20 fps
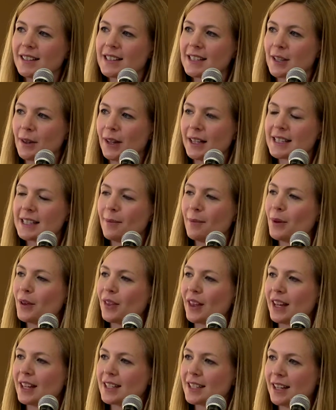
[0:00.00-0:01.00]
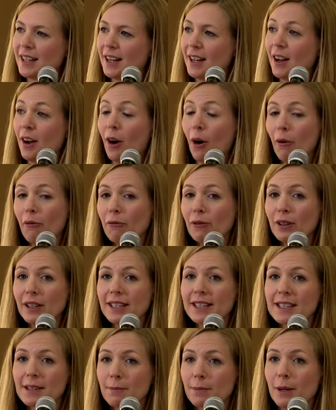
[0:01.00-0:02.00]
So that's something that
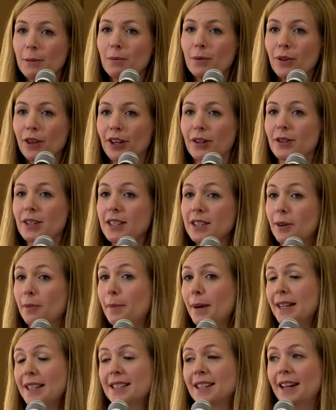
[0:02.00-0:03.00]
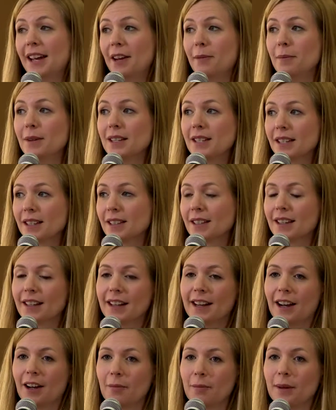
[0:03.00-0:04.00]
hopefully some people that are still based in Edmonton can
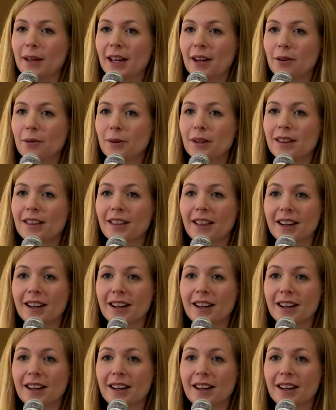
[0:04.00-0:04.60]
help me out with.